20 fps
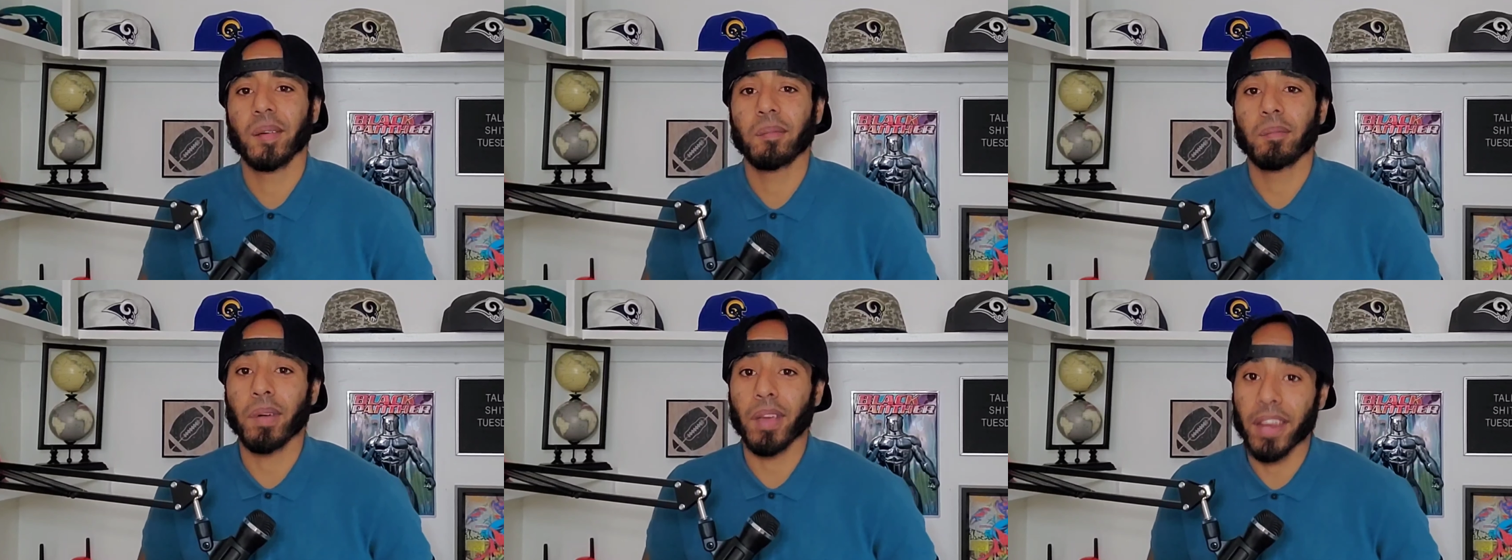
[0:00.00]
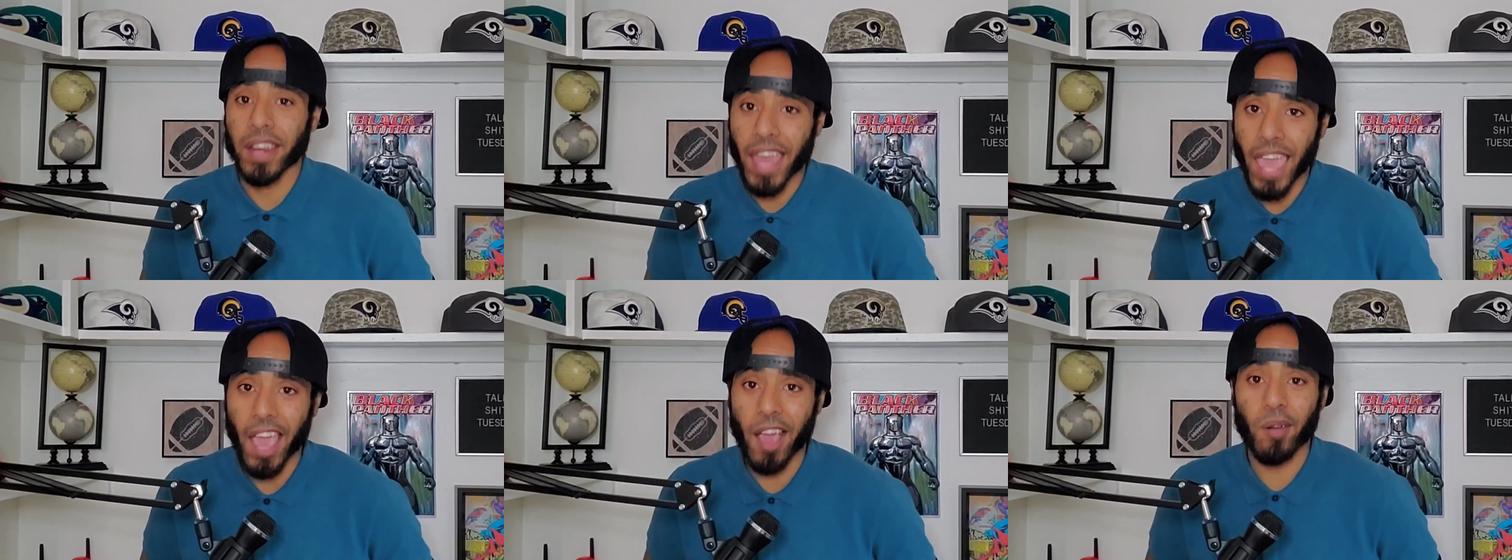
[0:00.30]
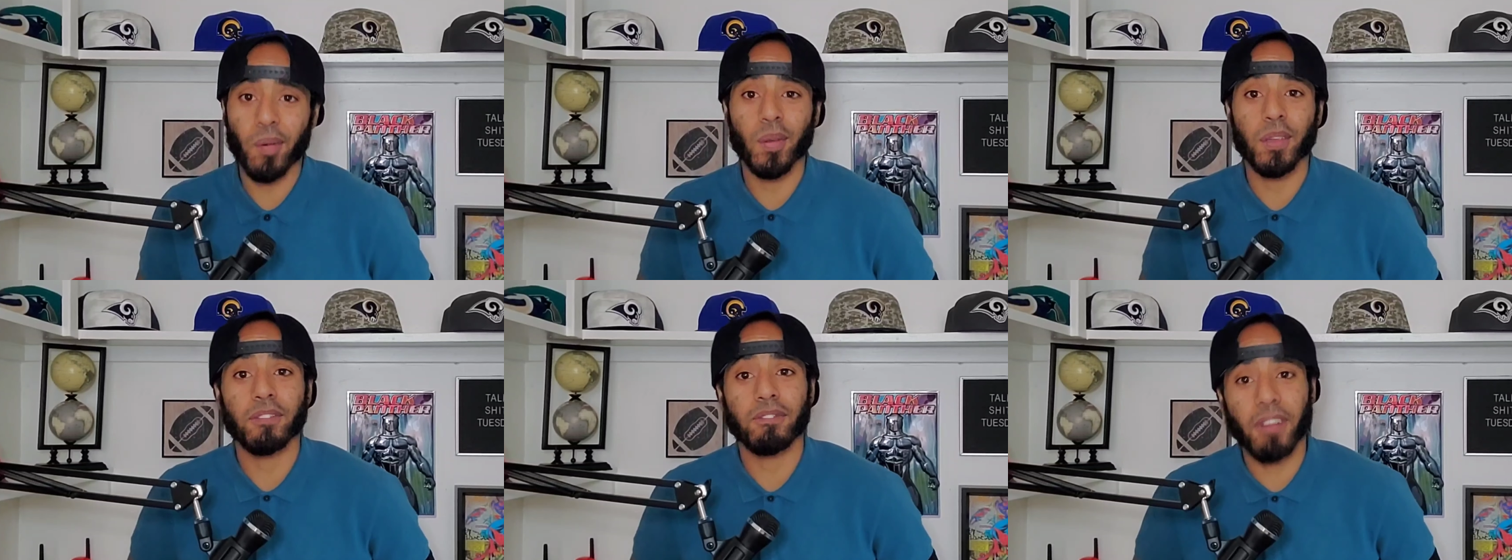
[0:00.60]
but now
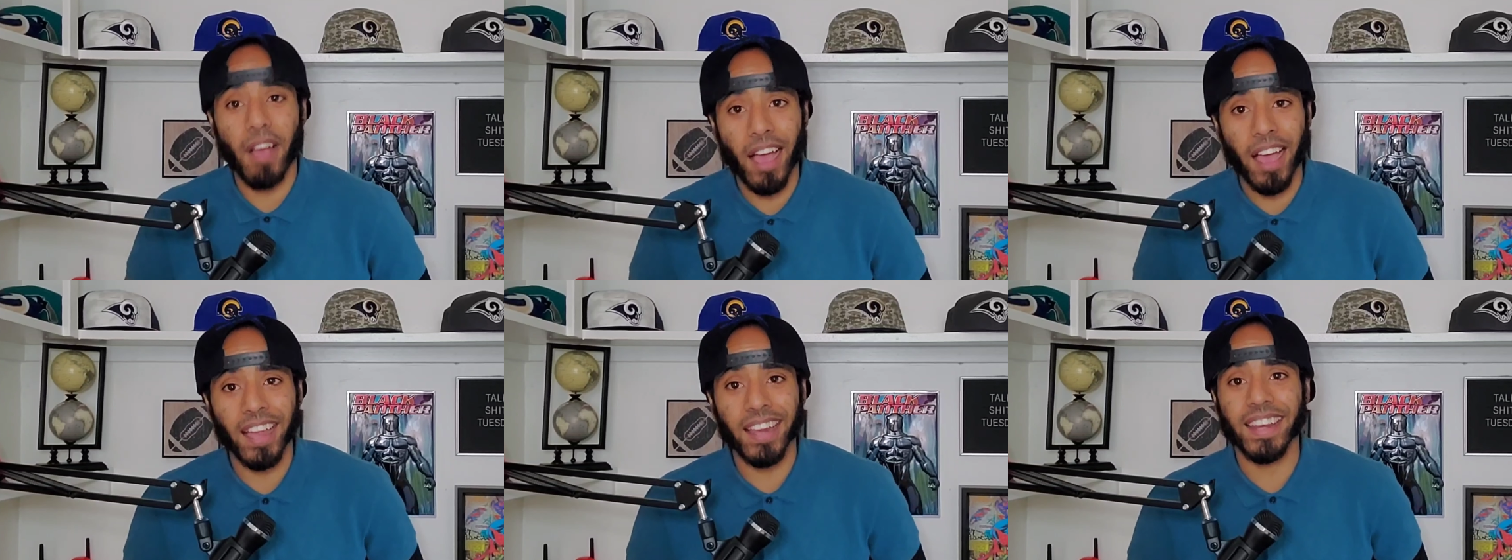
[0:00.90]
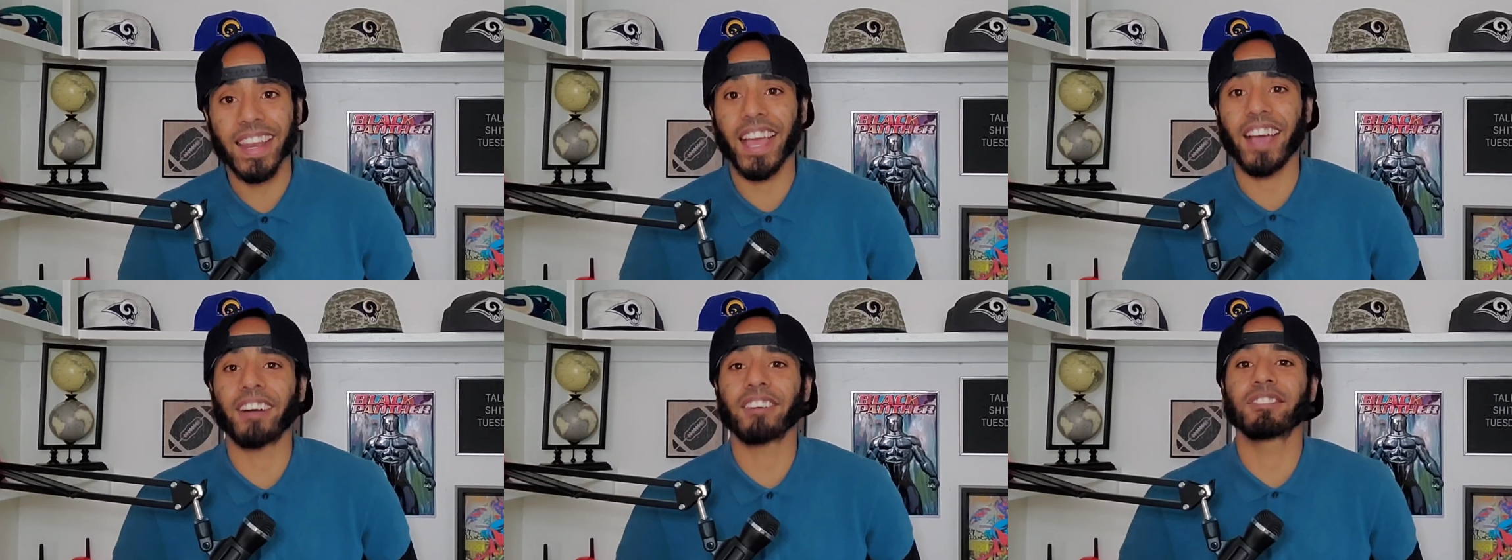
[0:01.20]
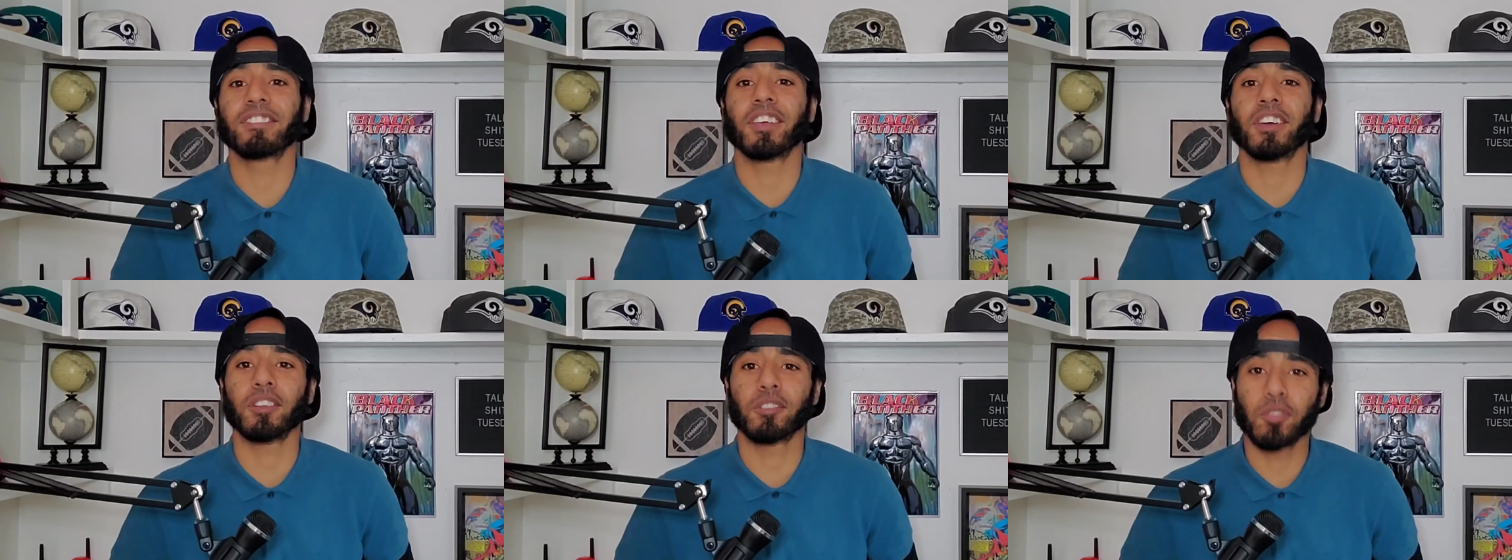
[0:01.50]
we find
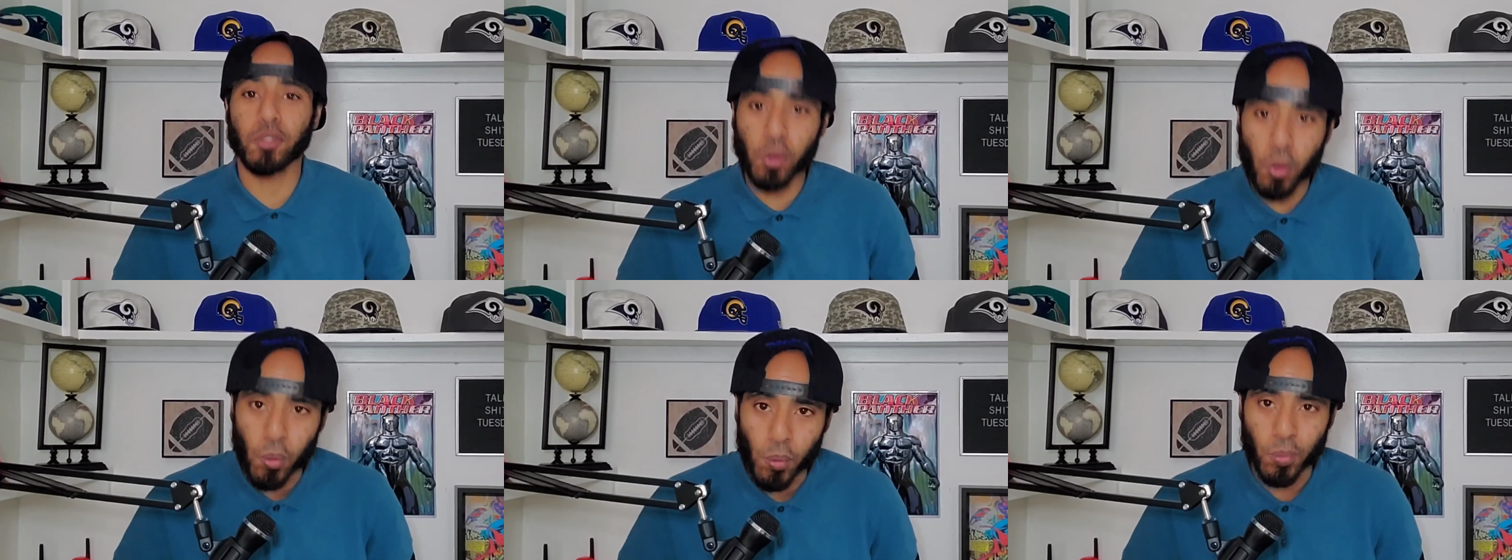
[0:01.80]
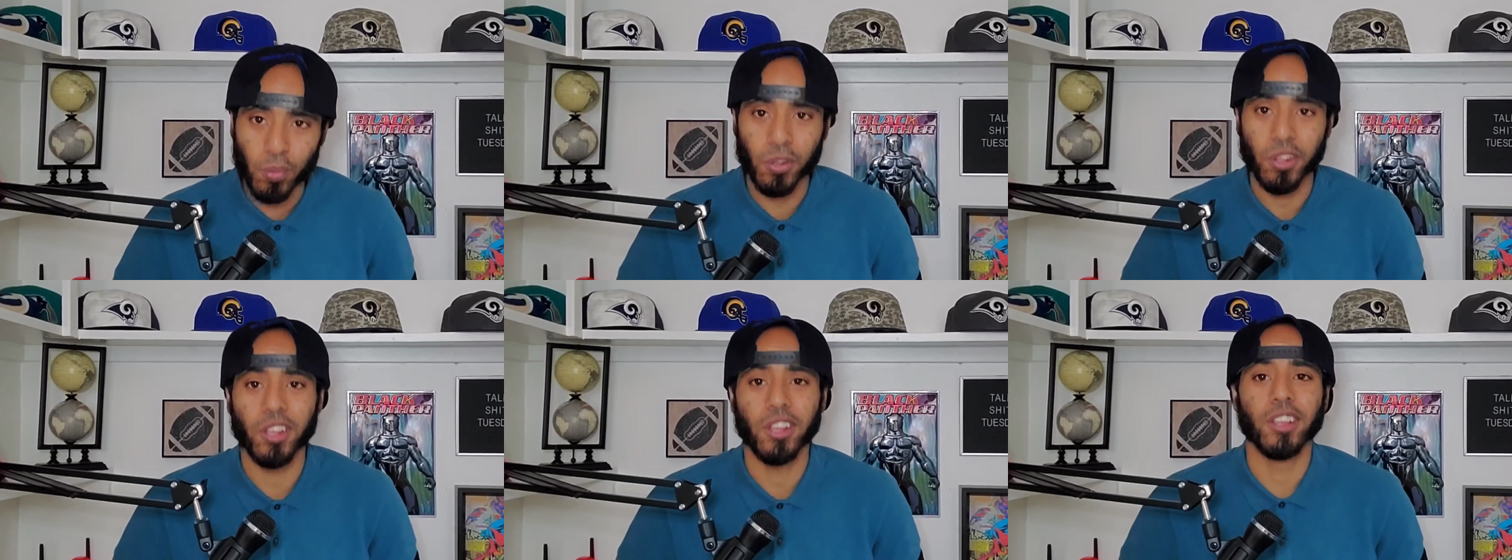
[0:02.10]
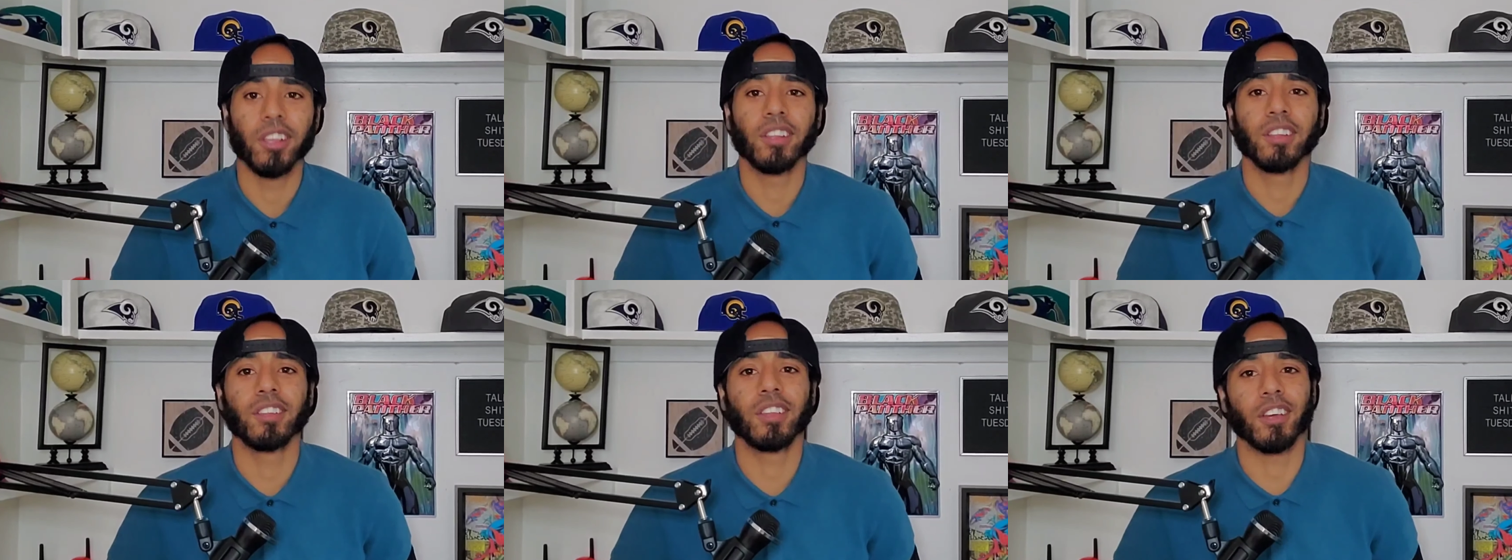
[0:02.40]
out the truth.
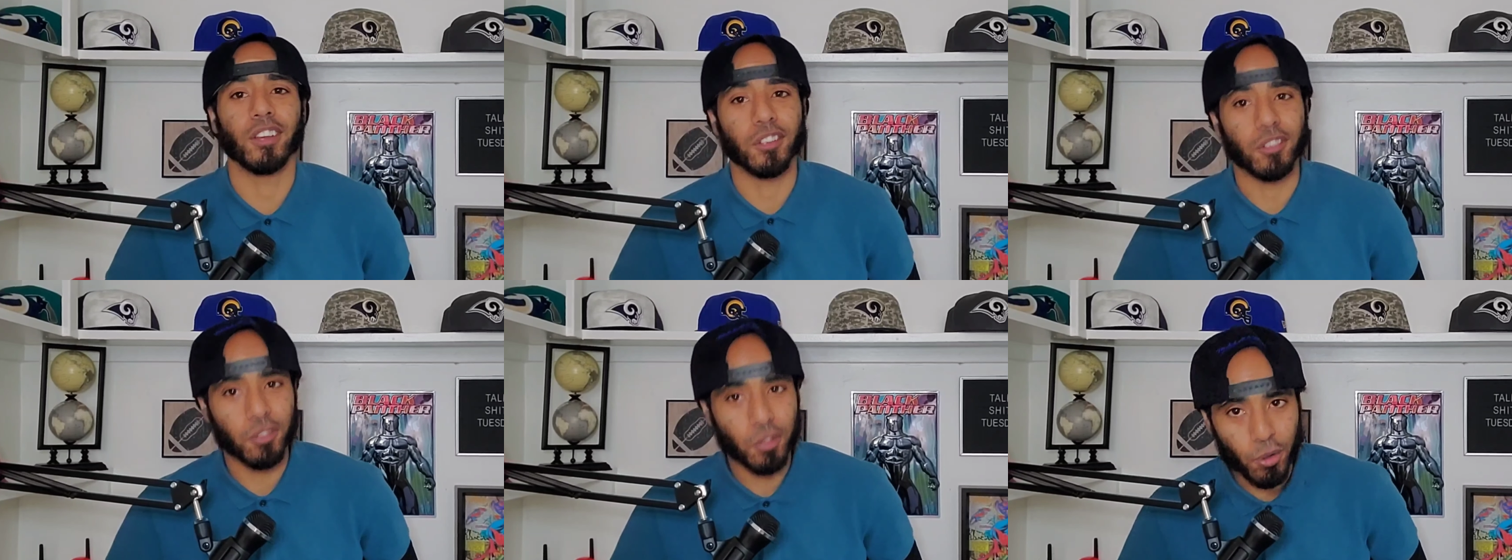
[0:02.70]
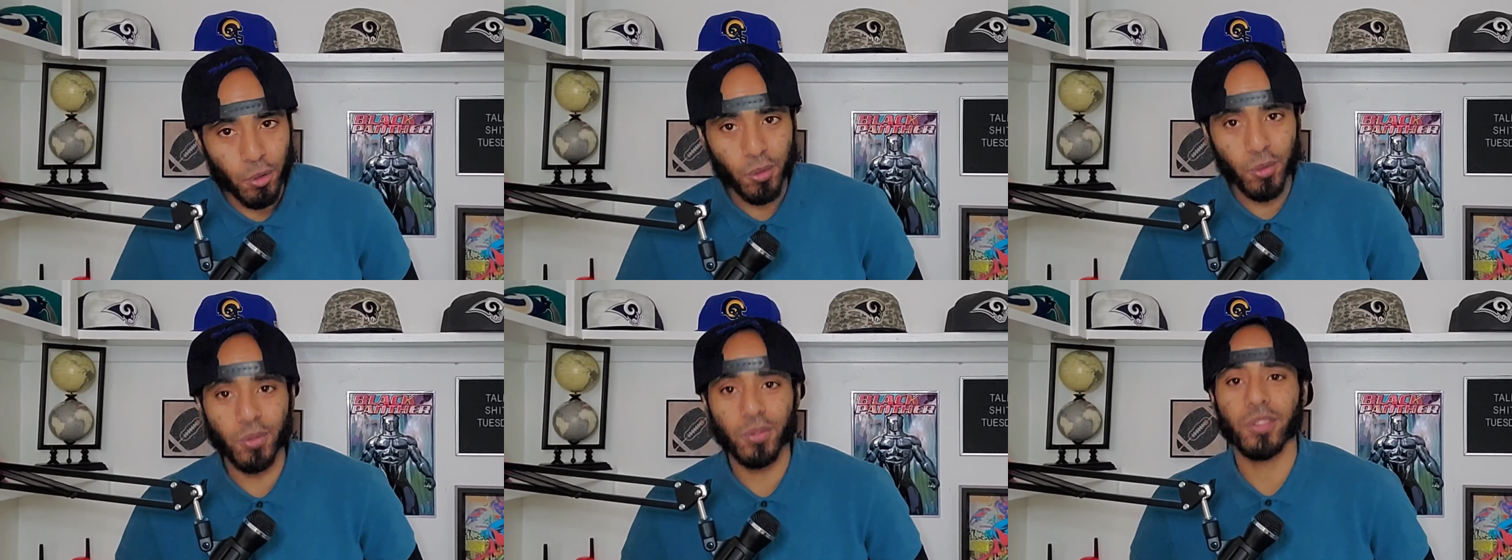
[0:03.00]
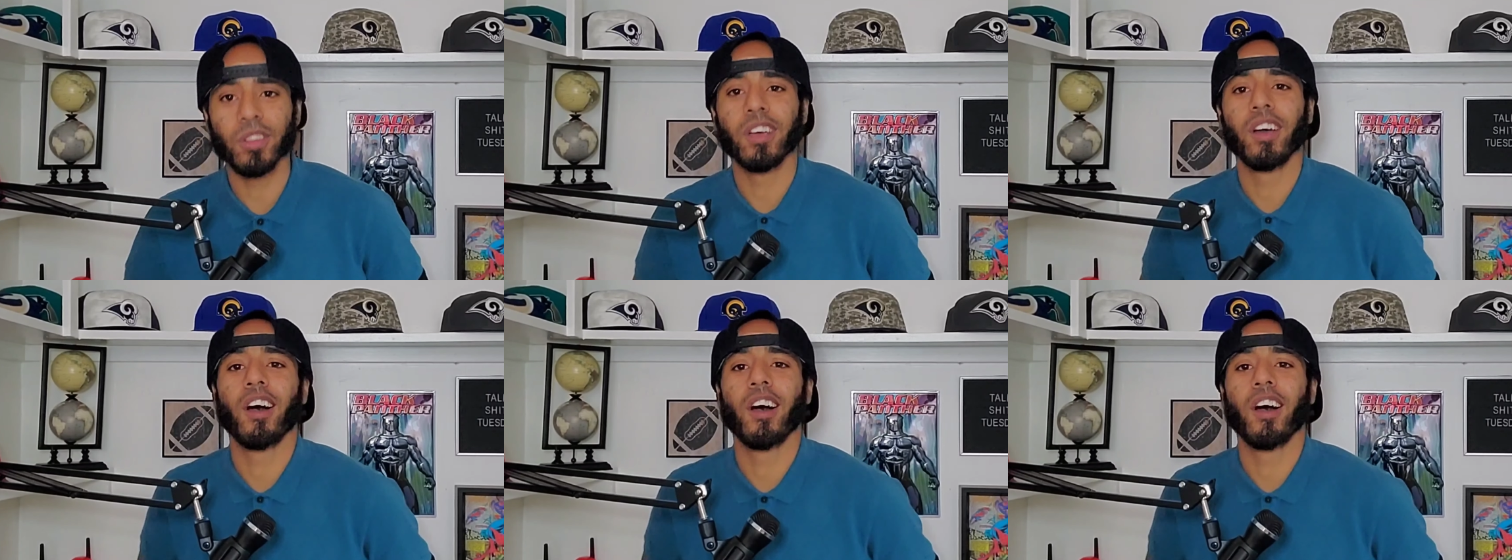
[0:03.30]
The truth